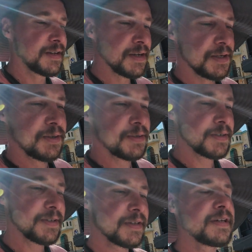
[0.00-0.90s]
now
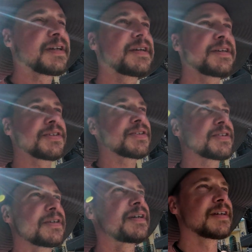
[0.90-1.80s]

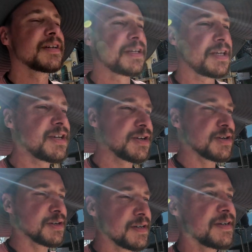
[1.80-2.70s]
he's
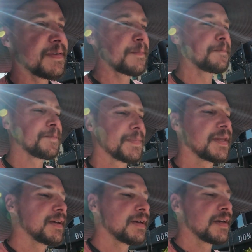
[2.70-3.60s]
here
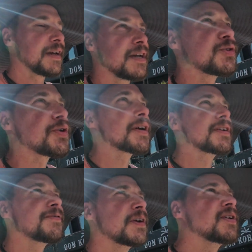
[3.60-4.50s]
and trying to
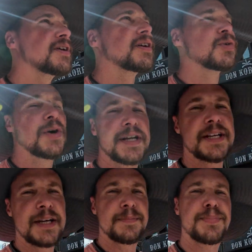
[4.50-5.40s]
figure out a way to
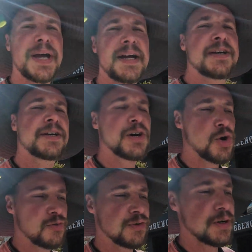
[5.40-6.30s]
get back
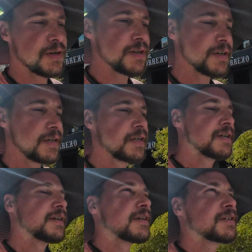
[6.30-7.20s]
over
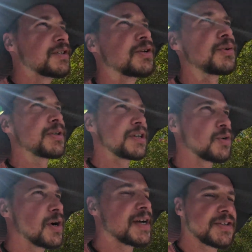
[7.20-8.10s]
to the
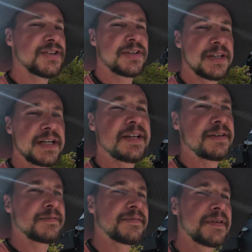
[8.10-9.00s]
US so that he
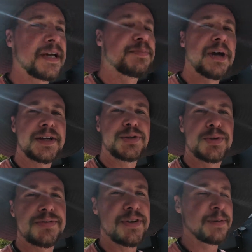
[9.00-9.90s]
can head back to
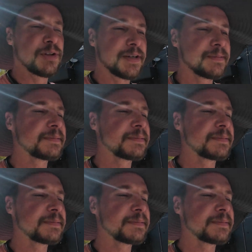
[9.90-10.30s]
his family.